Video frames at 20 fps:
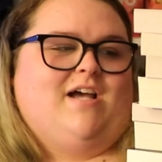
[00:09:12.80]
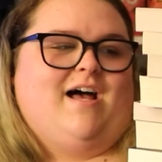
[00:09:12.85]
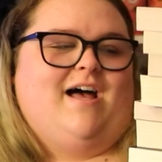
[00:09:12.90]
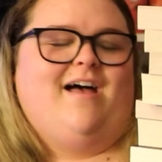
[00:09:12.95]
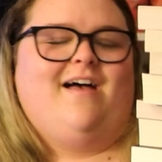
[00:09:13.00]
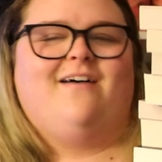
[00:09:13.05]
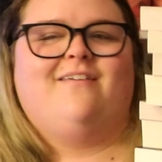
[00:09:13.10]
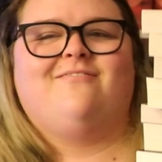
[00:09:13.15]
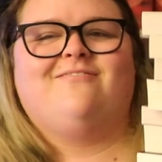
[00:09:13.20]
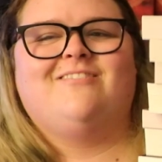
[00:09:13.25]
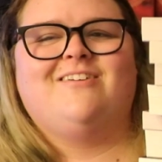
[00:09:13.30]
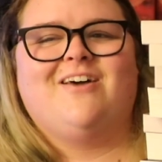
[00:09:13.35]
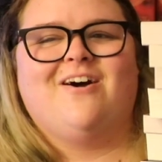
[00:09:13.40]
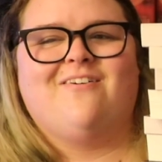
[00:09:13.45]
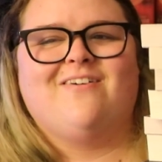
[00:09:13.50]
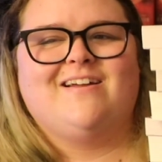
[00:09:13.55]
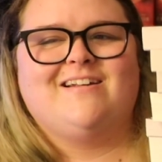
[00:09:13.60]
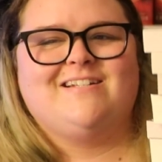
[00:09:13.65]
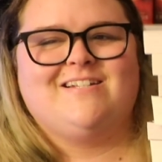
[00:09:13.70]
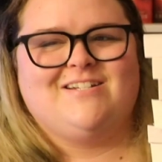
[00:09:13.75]
I'm
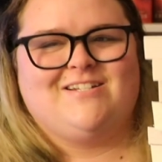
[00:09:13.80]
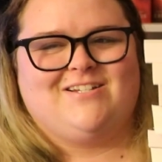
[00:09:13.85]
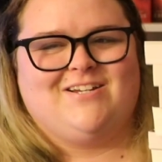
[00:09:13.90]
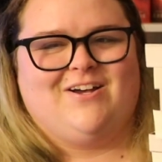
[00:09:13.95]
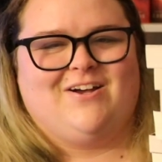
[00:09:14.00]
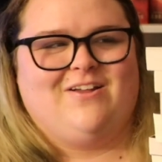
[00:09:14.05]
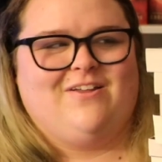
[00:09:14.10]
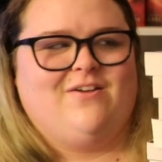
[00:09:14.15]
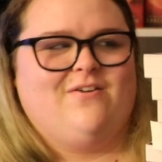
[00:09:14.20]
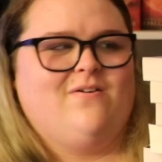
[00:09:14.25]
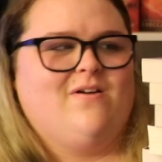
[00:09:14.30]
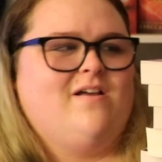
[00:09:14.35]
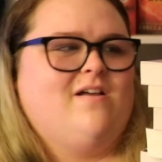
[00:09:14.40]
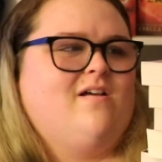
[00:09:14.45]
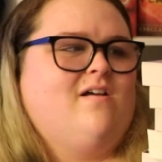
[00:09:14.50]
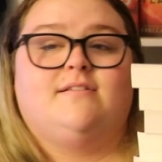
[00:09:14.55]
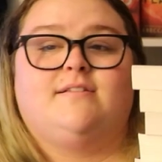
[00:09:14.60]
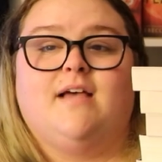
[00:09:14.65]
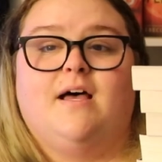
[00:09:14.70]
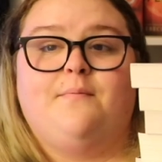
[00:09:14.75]
going to show you.
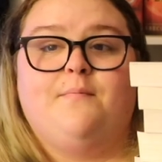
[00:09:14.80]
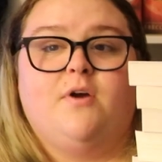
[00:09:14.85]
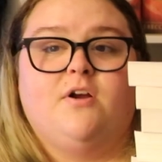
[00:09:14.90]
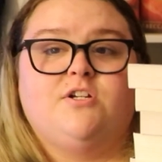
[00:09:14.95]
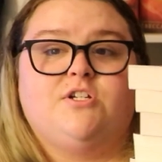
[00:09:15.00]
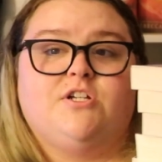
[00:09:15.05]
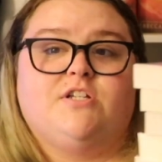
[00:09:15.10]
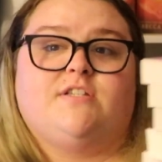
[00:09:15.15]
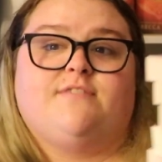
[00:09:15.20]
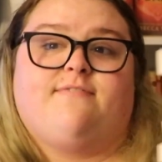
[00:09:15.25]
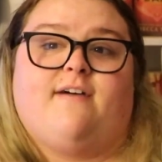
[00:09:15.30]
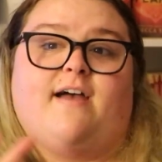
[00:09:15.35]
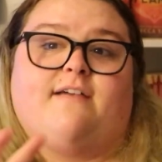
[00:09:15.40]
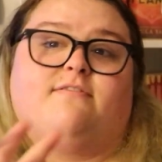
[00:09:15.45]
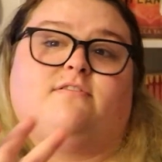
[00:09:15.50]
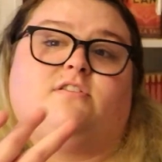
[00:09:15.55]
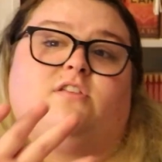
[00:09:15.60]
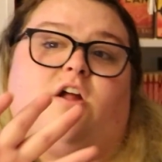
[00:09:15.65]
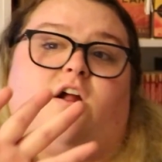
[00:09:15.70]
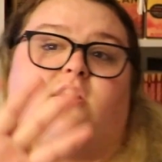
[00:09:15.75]
Some are just
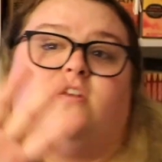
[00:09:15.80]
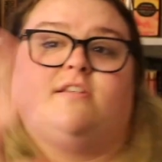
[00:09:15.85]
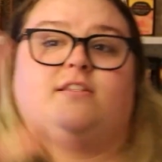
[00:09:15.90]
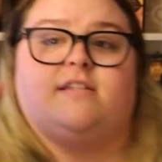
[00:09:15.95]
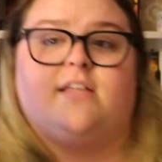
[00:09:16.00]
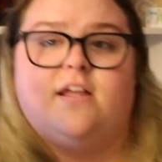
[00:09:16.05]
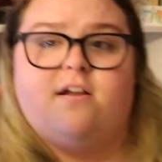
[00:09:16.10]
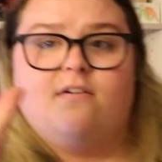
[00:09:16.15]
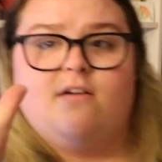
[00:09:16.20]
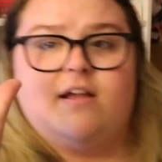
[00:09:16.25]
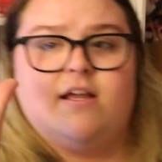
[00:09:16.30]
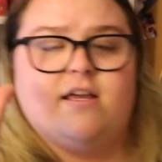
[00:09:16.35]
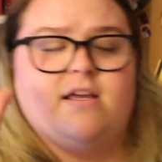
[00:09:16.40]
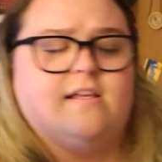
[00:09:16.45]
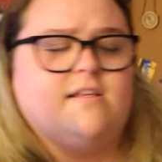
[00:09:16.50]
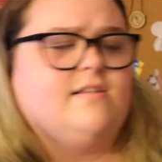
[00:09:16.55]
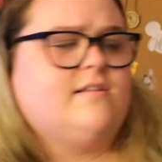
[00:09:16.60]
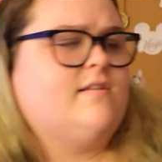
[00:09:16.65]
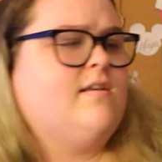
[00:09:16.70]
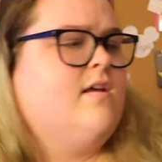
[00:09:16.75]
5-star
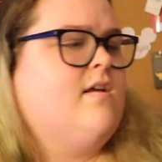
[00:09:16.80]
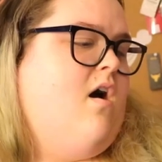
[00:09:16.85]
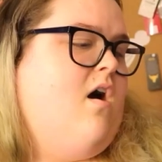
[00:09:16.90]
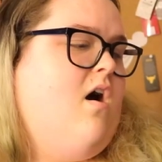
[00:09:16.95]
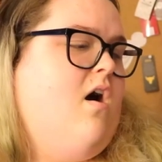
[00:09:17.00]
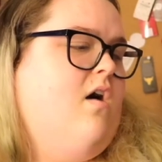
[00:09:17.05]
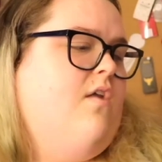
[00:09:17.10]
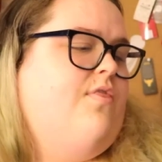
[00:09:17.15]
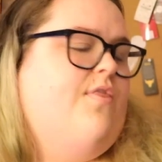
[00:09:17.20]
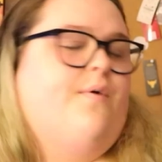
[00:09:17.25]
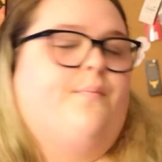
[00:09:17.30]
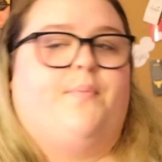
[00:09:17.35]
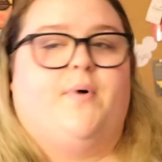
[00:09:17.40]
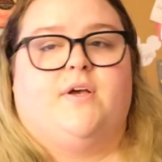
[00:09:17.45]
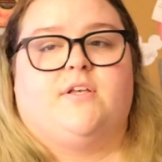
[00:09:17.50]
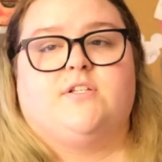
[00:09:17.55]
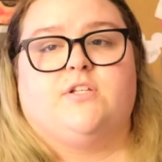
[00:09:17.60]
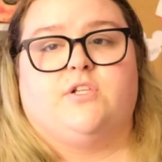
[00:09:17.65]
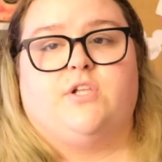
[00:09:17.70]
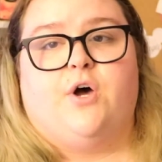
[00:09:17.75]
series. The
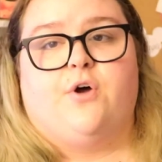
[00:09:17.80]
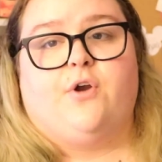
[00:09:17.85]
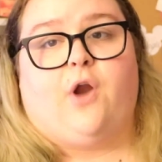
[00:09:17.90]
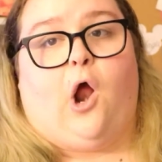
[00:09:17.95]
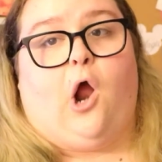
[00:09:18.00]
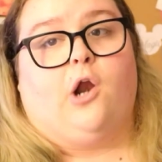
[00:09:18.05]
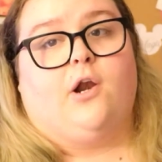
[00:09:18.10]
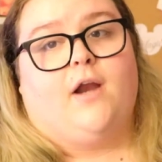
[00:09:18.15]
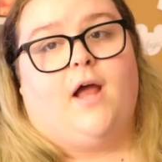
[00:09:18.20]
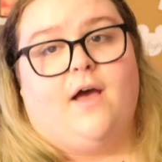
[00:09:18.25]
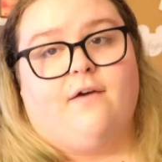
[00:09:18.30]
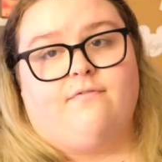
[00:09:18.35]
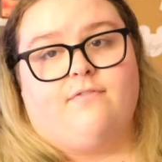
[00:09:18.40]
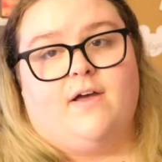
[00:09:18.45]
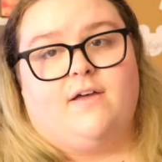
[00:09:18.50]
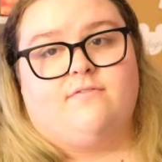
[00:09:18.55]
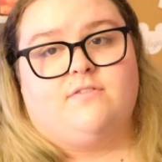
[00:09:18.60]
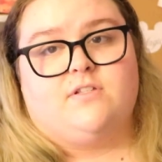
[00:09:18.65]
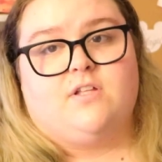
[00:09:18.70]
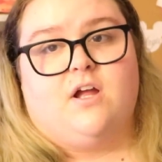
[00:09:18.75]
books alone are not
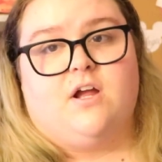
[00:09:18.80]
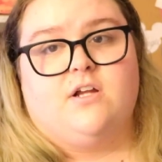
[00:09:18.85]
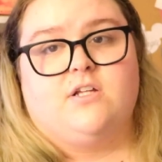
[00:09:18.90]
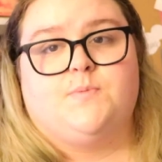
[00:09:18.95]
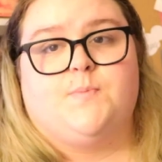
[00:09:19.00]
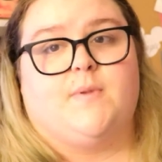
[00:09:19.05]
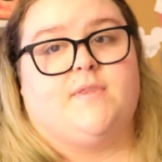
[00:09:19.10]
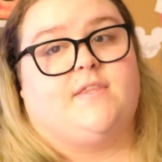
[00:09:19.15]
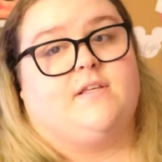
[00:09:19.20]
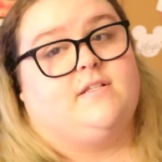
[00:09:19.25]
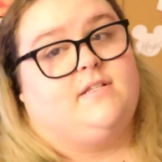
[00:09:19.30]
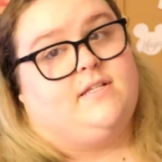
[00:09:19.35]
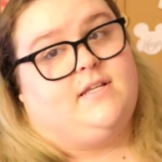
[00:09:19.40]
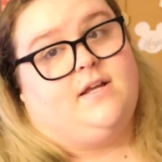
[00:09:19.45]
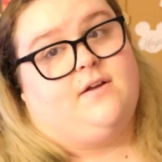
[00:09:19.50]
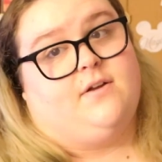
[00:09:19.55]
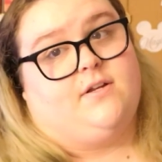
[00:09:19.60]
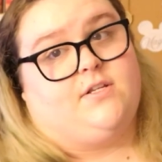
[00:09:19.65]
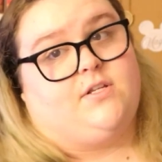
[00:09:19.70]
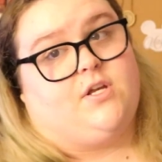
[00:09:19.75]
5 stars, but the
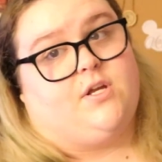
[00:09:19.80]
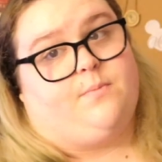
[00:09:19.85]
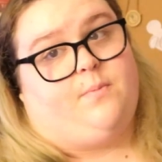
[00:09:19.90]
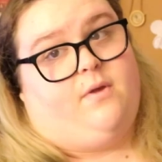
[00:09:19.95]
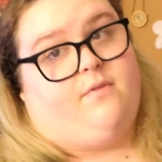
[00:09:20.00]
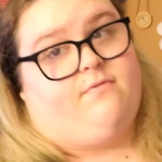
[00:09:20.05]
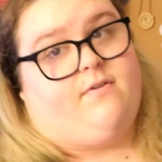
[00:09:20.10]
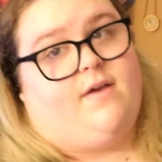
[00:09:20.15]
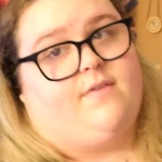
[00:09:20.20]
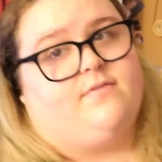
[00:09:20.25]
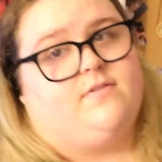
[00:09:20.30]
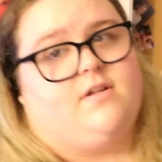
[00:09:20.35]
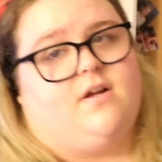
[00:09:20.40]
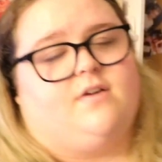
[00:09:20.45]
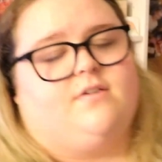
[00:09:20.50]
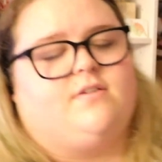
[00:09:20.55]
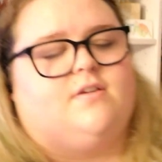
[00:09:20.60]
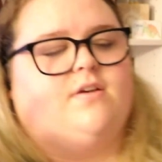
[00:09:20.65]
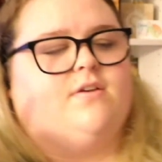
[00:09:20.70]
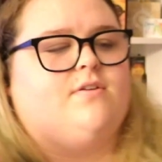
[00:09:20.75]
series could be 5
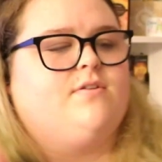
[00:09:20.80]
stars.